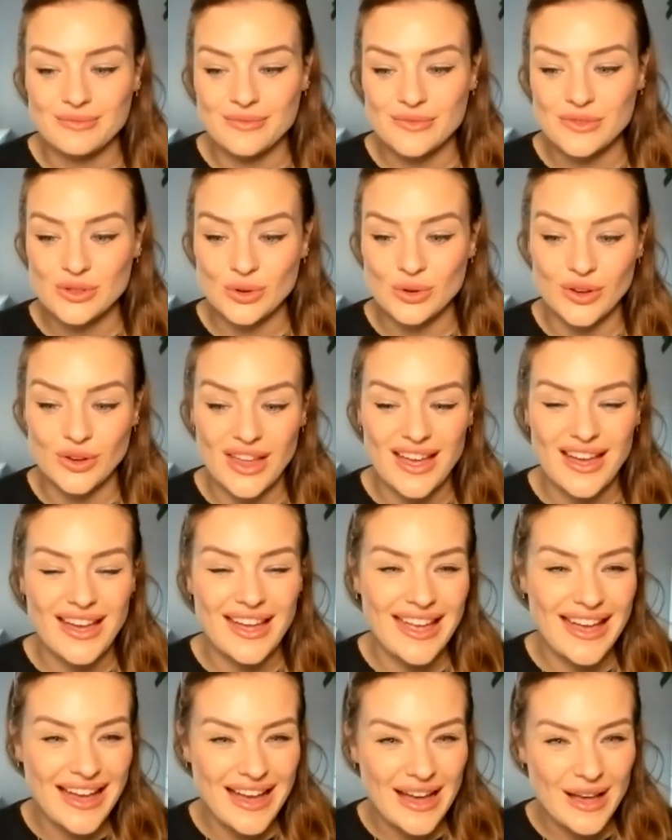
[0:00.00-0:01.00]
So yeah,
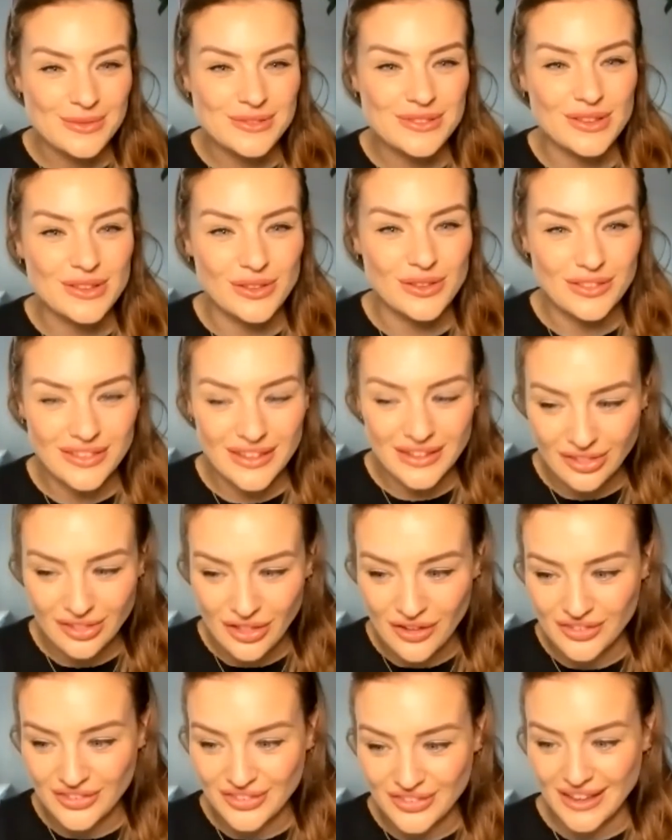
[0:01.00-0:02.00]
I absolutely
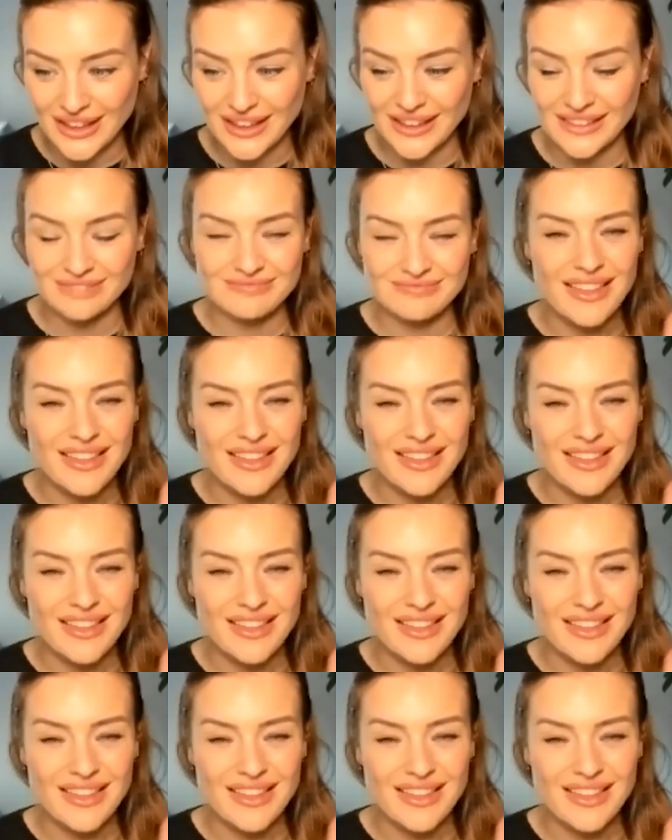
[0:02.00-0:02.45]
love that.